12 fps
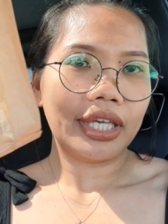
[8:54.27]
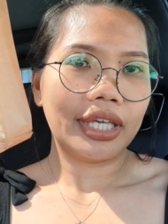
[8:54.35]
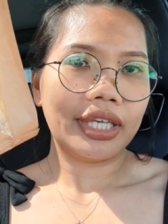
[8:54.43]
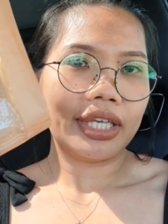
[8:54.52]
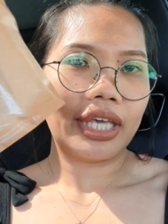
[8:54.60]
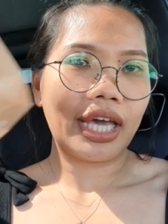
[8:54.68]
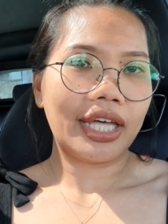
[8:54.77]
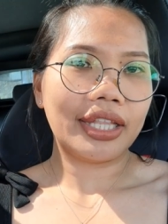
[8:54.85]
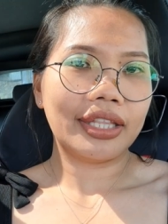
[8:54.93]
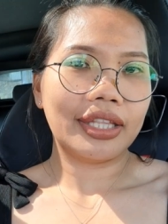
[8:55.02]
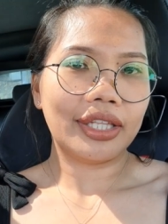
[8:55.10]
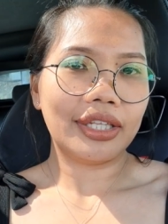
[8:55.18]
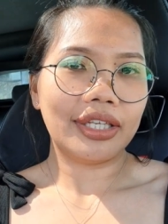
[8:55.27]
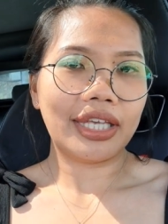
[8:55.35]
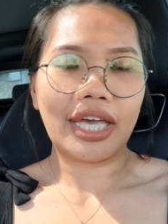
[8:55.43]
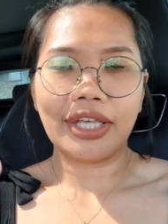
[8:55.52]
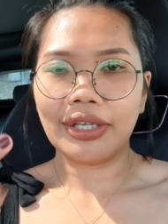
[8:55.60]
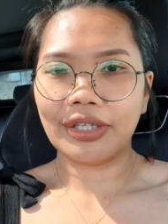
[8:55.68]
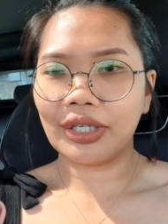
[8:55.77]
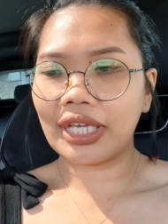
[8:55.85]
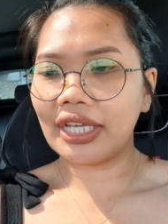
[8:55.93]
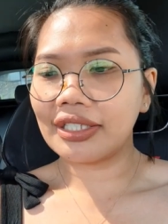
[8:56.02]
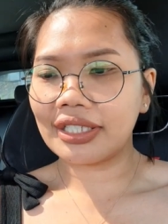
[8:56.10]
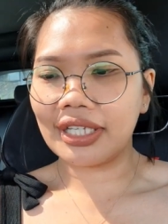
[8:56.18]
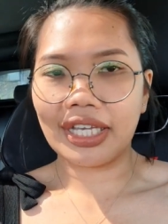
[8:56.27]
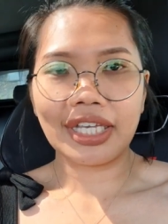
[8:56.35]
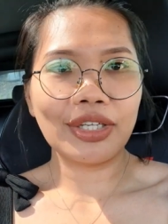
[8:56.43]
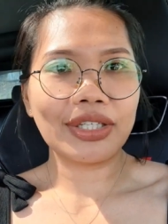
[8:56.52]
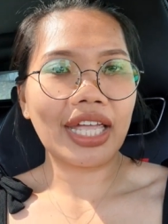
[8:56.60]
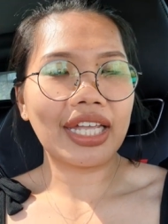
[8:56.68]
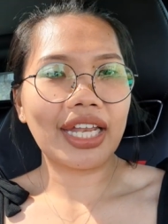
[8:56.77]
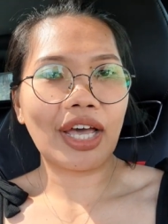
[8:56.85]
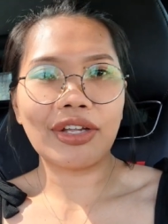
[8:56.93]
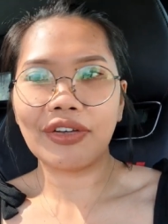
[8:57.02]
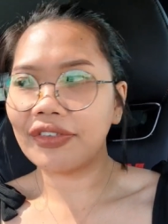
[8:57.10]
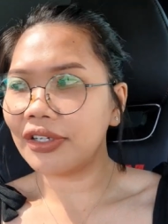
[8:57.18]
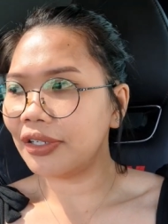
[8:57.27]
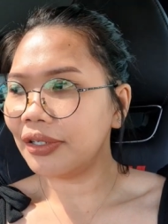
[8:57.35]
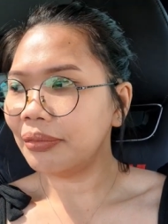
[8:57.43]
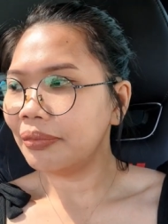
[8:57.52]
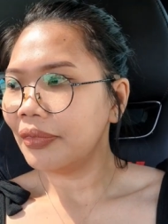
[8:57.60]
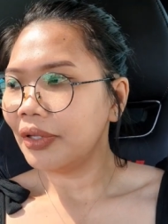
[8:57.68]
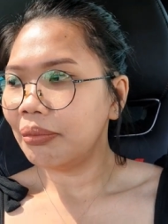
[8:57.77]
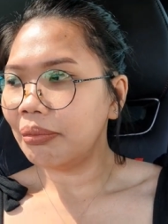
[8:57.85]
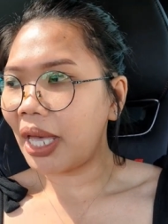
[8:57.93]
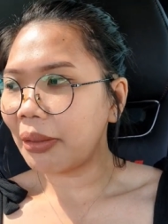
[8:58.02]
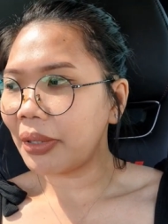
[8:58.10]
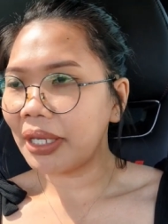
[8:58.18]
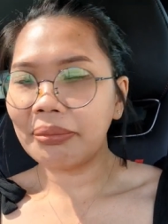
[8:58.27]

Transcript: Yeah, yeah, you can see. Can you take it out of the bag, babe?